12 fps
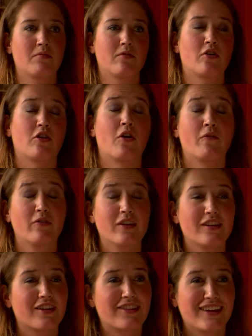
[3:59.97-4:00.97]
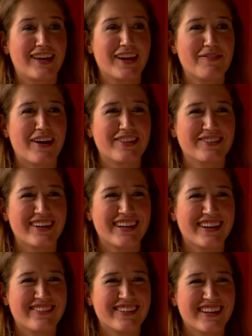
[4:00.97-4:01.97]
or hopefully they're thinking about the
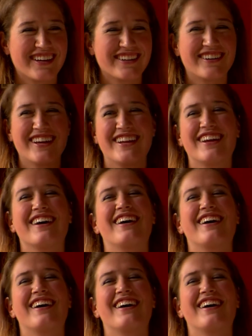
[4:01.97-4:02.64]
reading when they do it.